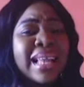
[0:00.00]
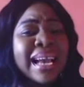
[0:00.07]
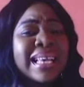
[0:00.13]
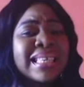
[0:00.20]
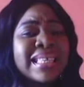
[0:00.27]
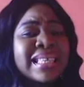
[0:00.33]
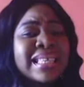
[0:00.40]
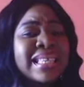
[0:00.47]

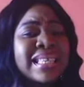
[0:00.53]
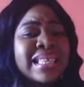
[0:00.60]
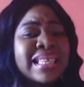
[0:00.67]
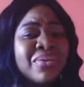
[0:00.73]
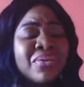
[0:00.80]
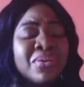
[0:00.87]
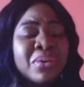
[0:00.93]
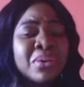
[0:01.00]
like
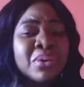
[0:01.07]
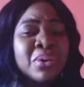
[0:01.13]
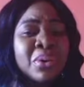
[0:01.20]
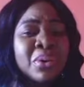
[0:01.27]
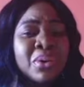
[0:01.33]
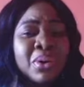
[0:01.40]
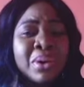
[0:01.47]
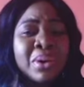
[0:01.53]
sit in front
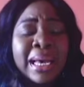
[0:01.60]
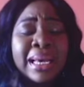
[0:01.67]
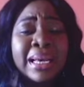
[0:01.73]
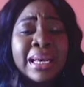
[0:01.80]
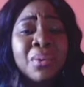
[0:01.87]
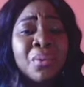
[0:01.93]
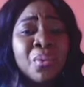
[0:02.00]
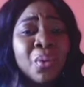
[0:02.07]
of you. Like,
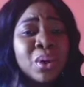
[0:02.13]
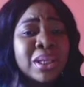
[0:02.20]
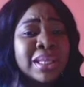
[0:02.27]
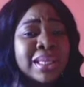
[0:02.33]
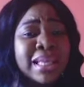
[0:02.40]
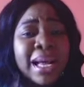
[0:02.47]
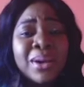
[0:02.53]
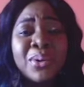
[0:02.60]

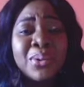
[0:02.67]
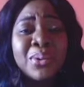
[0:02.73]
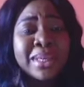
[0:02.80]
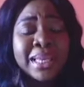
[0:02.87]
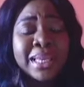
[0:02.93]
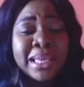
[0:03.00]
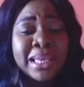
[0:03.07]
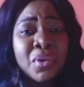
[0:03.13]
what is that
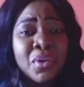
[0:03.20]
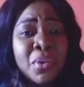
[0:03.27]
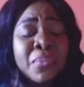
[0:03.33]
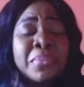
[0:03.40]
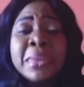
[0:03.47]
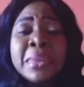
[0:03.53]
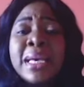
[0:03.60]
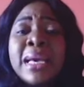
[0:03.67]
nonsense for?
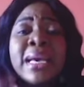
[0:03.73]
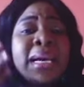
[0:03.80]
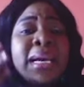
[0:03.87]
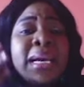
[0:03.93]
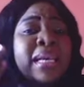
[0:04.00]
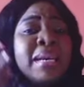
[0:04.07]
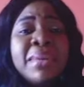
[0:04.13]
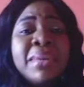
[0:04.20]

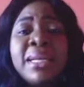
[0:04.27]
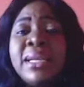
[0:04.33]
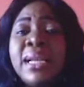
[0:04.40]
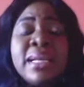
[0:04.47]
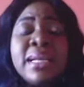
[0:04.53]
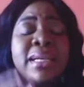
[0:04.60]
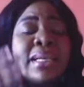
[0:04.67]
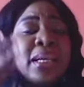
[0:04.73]

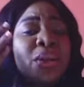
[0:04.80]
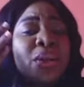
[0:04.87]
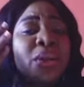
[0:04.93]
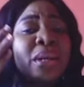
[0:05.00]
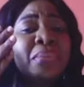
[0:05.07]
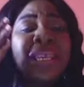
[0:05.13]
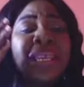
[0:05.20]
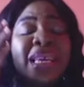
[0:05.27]
Immediately
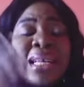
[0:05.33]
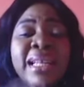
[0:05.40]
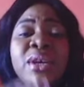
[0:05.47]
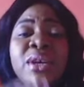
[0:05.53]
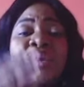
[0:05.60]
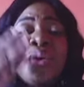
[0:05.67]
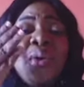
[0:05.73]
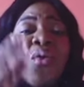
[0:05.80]

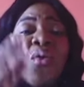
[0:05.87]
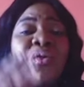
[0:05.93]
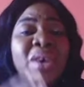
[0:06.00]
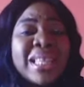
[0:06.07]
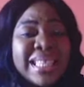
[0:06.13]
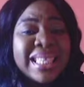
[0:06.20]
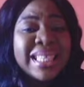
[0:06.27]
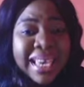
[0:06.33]
you
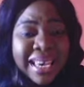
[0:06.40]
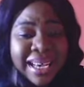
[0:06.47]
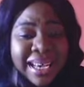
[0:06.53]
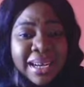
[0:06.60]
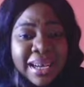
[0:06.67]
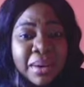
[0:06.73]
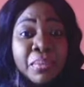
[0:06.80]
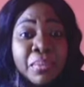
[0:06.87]
overtake,
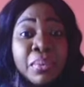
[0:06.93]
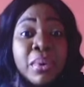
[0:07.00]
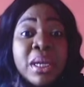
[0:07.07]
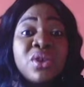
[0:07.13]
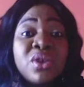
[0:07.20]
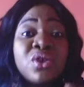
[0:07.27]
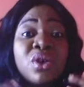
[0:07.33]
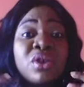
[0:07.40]

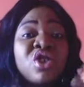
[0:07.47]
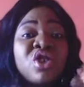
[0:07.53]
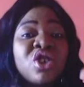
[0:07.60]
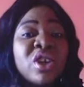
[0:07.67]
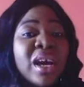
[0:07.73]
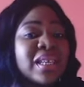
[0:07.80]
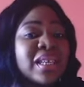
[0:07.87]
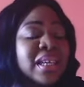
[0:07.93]
please just
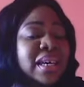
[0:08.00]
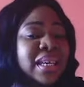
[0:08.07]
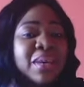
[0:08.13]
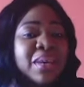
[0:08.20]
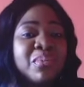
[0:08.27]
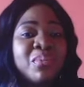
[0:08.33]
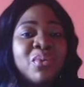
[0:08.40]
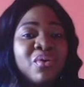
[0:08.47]
charge and
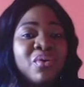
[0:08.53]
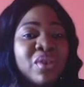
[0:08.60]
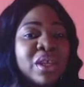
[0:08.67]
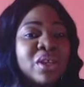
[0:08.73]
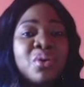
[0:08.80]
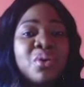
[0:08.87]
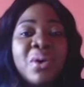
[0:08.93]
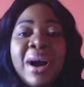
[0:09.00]
keep moving.
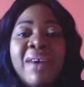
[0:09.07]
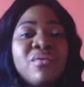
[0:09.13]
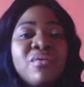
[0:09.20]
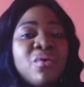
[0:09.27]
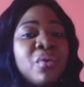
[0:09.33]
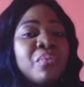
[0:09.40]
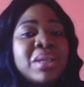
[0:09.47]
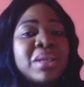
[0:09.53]
You have
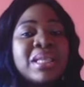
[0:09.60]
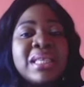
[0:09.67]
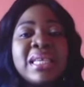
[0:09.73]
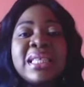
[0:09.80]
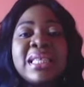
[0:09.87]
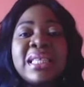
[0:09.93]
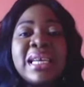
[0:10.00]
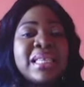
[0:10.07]
no
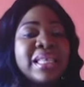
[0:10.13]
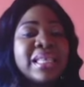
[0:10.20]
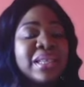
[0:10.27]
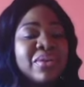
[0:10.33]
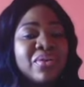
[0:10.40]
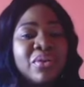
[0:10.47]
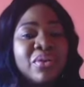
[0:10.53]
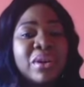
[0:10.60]
business standing
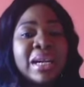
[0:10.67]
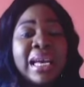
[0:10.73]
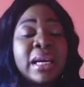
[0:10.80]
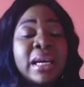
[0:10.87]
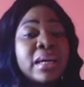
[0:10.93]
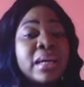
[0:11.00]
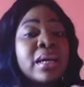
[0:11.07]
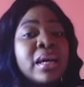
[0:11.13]
in,
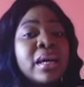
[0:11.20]
like,